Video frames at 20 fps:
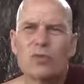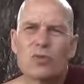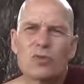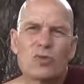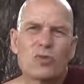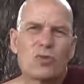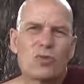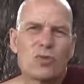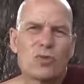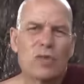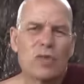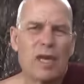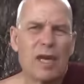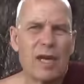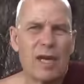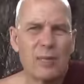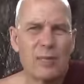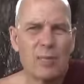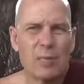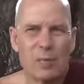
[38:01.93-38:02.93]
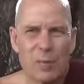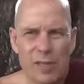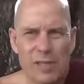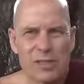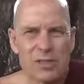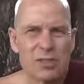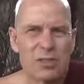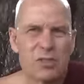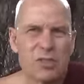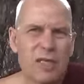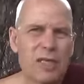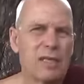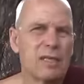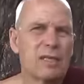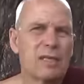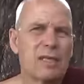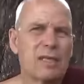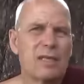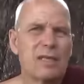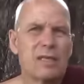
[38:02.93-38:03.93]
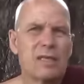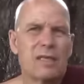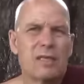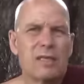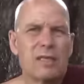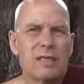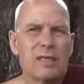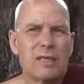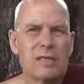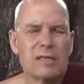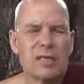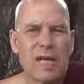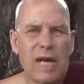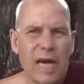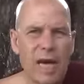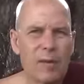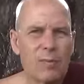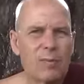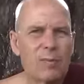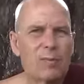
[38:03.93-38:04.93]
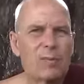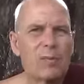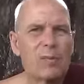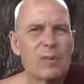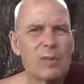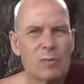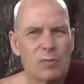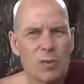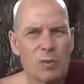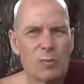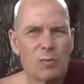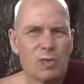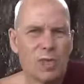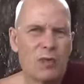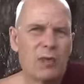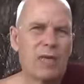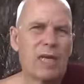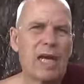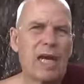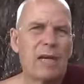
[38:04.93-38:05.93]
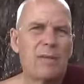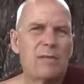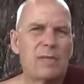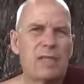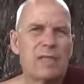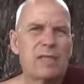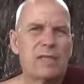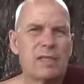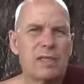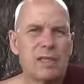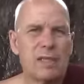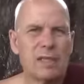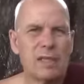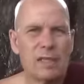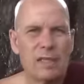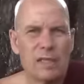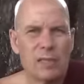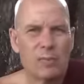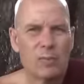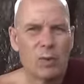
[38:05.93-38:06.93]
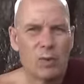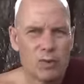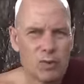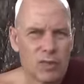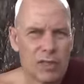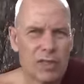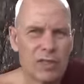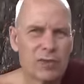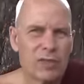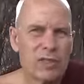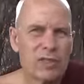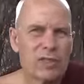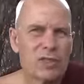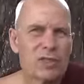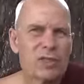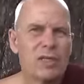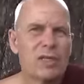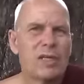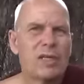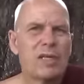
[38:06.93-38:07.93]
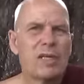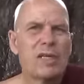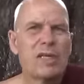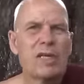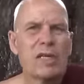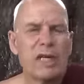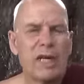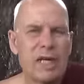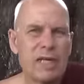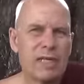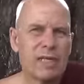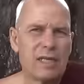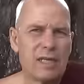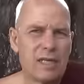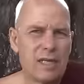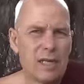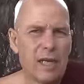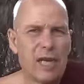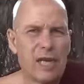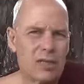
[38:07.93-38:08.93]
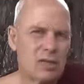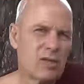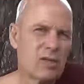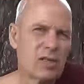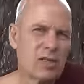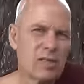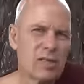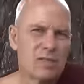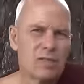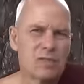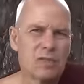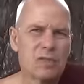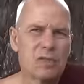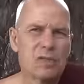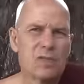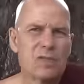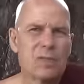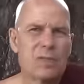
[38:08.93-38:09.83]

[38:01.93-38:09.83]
to a mental state, this calm, momentary calm that uh, both cigarettes and uh, alcohol gives.